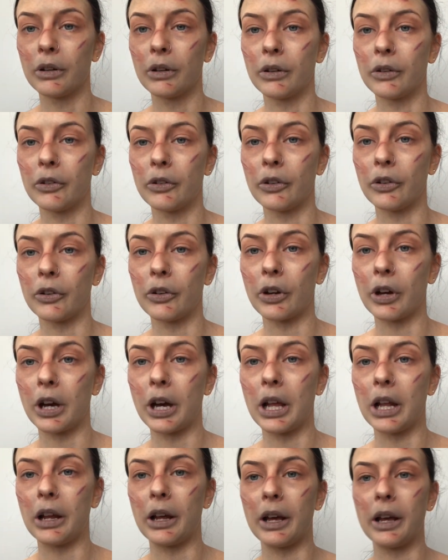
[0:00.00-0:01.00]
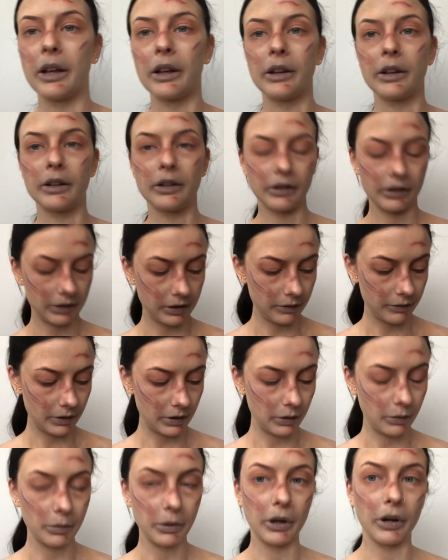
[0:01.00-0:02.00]
Let's just highlight, give a
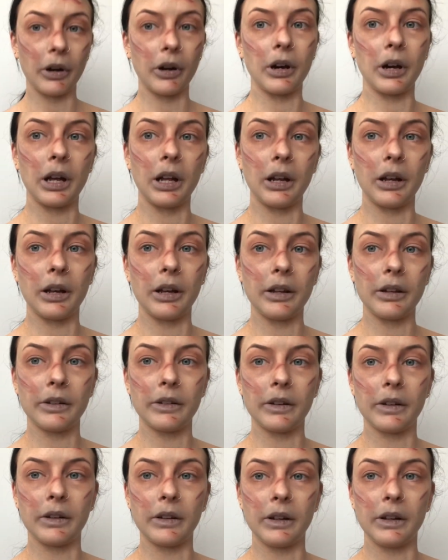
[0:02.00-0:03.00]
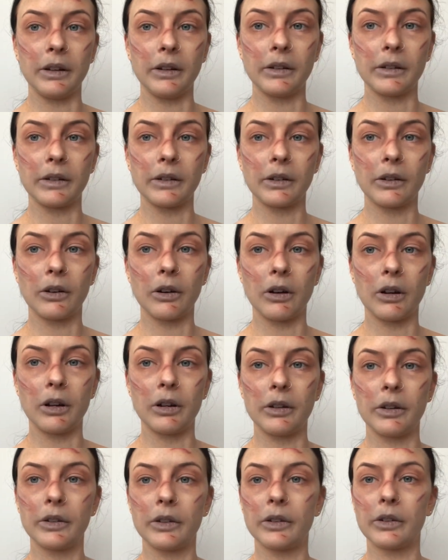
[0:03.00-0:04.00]
little bit of highlight to these
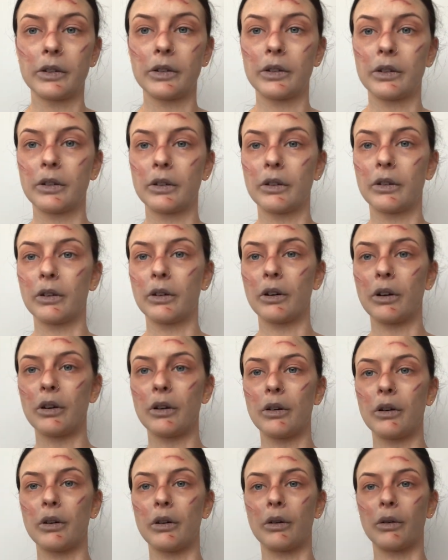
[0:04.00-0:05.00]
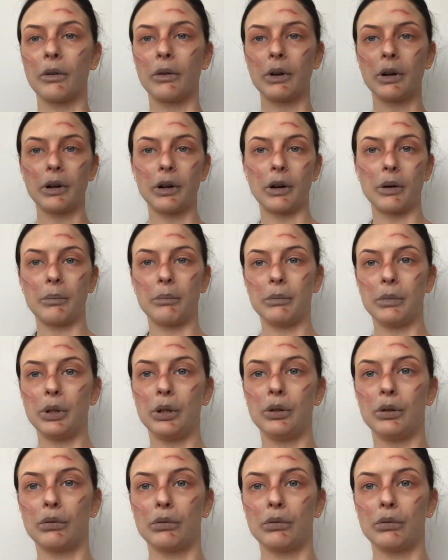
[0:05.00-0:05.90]
collars. Oh, look at me.